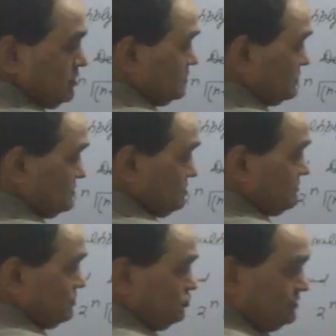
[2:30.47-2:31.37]
the same
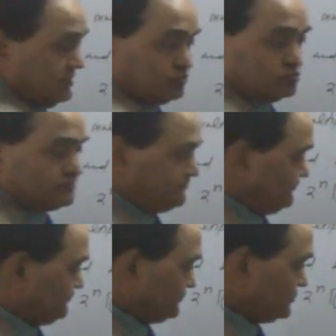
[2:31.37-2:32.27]
value we have to
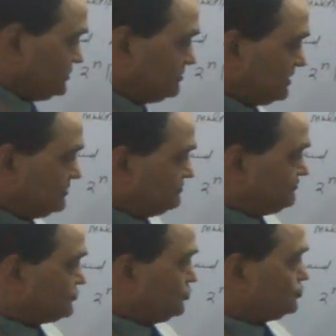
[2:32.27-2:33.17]
divide
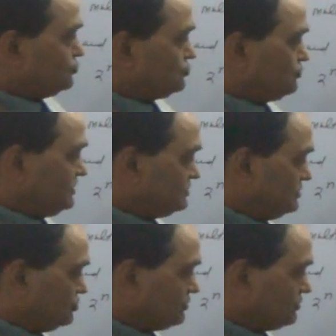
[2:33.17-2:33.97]
also twice n,